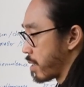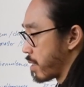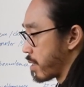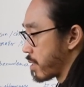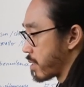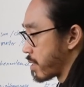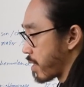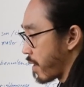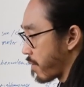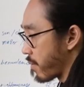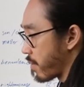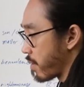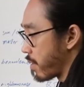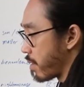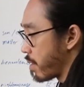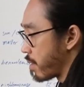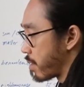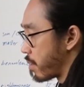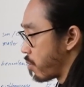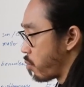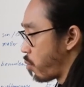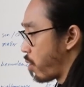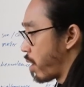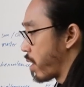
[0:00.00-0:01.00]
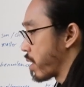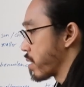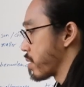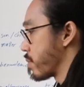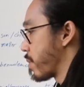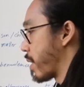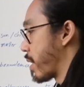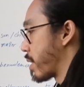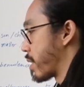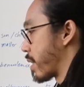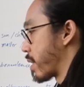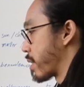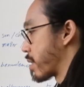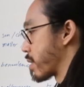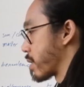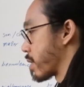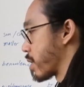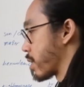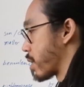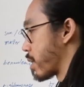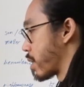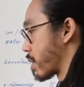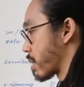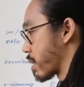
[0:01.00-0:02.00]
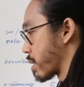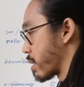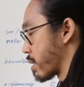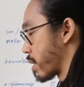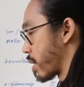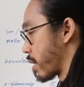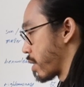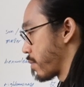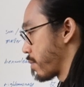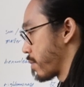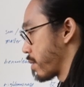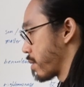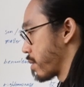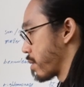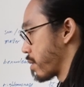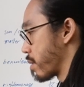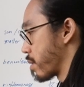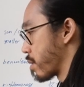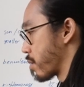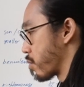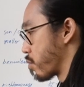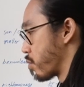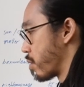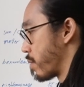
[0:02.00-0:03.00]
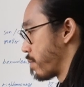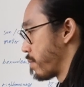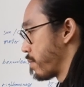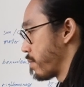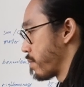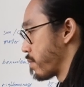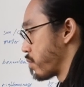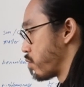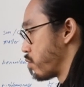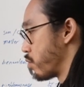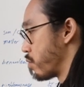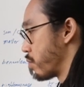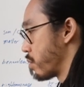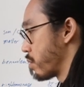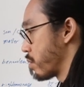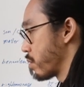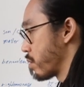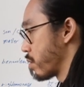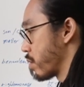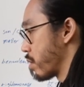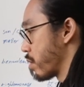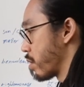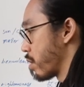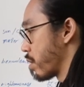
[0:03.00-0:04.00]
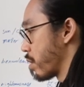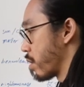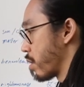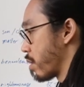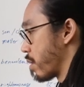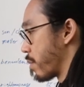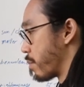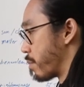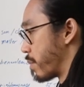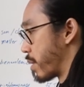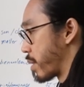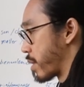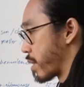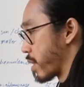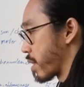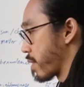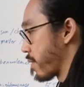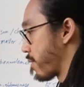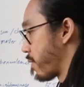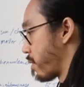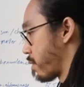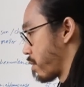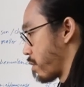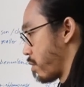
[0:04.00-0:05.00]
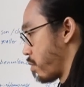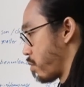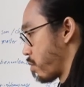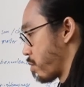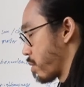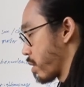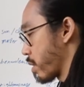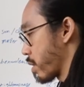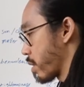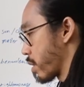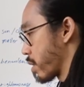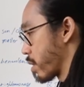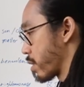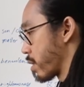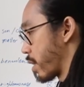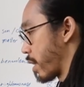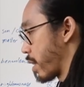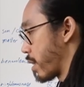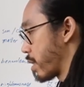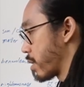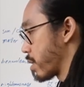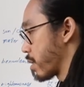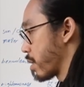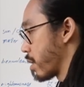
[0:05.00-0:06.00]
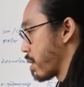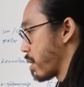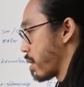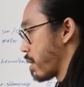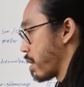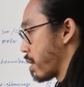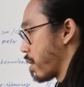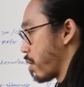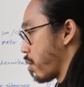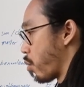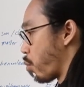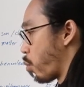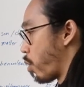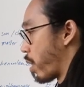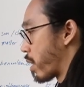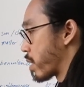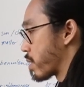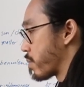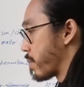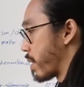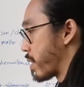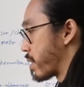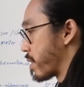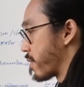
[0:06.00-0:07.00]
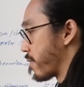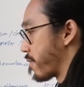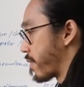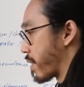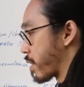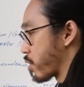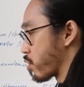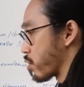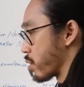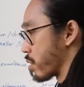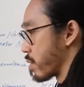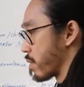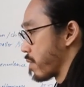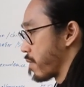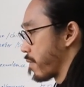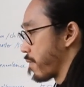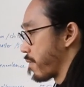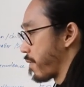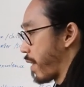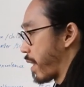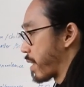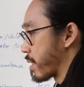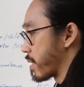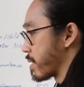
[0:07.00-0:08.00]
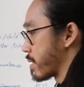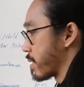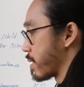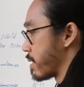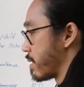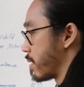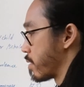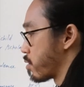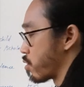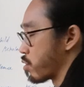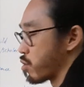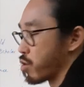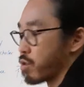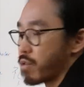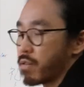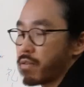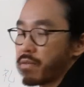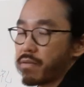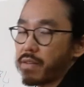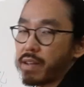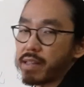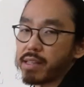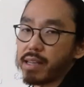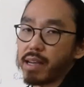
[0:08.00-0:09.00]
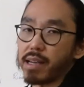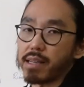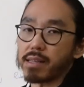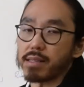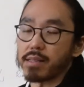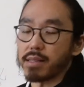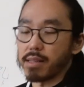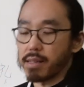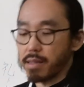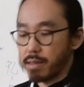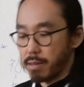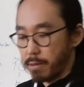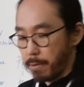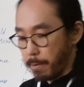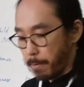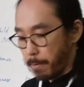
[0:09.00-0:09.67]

7. The wise man as archetype, Grimm, Jung, mythic, folkloric. And 8. Wise men in fiction, fantasy, literature, fantastic.